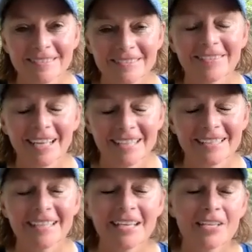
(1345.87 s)

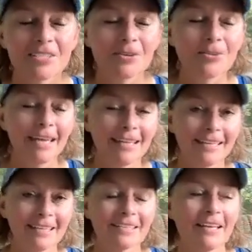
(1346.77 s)
Right. So
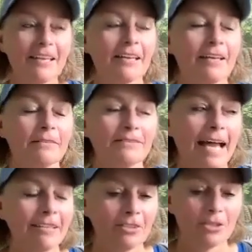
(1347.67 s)
then,
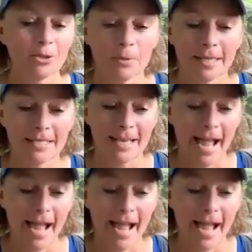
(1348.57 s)
not even 2 weeks